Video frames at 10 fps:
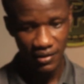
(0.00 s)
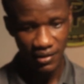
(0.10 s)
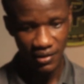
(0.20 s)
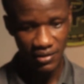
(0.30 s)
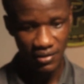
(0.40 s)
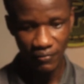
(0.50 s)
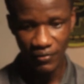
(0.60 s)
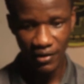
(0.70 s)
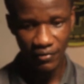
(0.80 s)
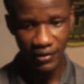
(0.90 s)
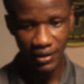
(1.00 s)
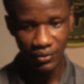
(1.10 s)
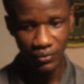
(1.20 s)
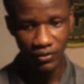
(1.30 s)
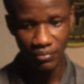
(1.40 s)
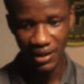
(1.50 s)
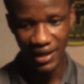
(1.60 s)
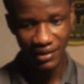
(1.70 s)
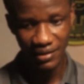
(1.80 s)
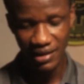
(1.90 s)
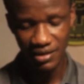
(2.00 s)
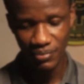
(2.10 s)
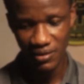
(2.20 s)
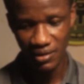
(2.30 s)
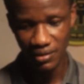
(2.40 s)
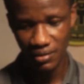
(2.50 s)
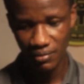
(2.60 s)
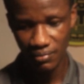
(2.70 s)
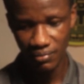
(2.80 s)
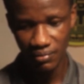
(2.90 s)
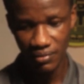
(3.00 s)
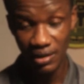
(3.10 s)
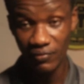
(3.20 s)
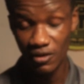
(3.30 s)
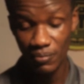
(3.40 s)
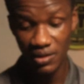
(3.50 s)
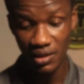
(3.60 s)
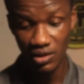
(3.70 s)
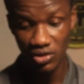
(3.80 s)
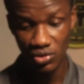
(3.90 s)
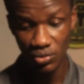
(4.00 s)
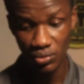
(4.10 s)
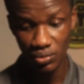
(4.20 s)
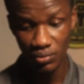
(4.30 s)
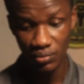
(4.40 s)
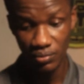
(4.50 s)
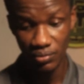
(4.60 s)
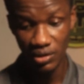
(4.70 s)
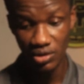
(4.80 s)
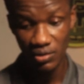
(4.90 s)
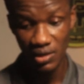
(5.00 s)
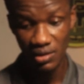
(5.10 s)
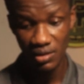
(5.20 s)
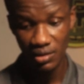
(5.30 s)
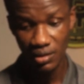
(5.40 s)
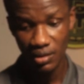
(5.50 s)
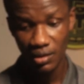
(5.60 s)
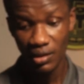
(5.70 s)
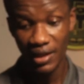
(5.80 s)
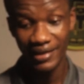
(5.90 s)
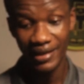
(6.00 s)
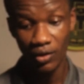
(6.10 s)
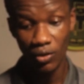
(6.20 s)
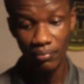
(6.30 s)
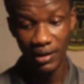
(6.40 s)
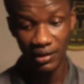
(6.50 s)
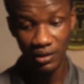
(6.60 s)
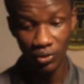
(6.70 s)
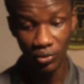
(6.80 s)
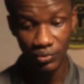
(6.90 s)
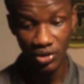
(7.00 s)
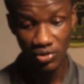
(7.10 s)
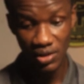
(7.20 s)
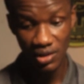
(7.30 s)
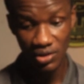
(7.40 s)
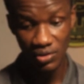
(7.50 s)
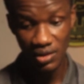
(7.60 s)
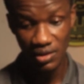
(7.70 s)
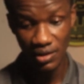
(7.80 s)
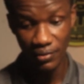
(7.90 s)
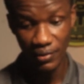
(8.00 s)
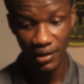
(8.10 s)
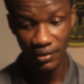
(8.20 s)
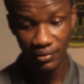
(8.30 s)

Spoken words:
it's very, very low for me, like 30%. 70% it should retrace and then come back down, or retrace into this area,